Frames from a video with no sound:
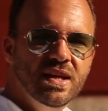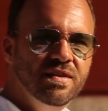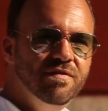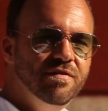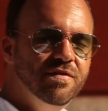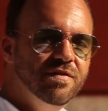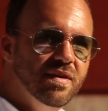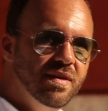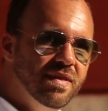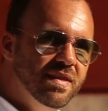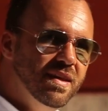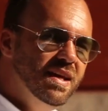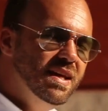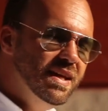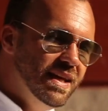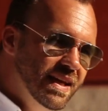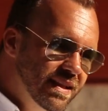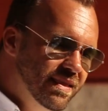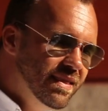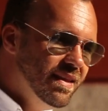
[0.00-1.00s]
If
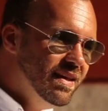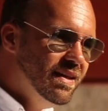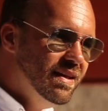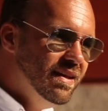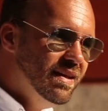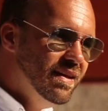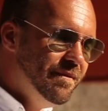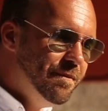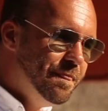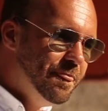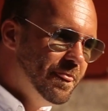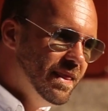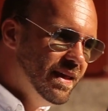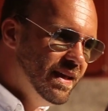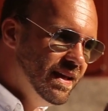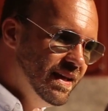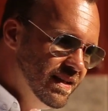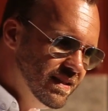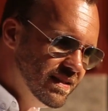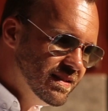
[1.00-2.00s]
it, it
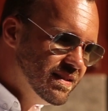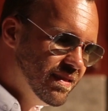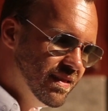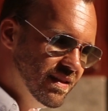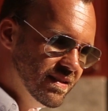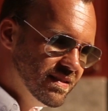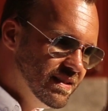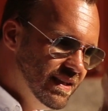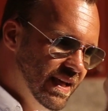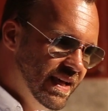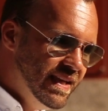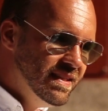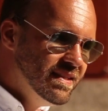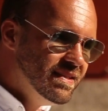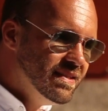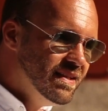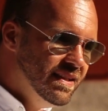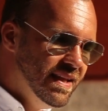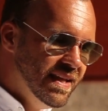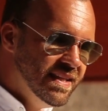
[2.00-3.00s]
is this
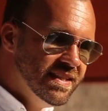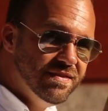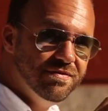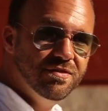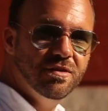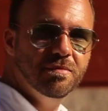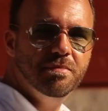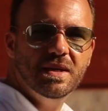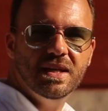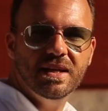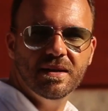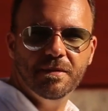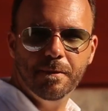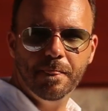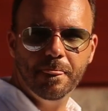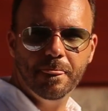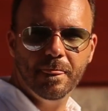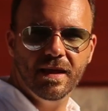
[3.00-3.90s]
lens a lens for me?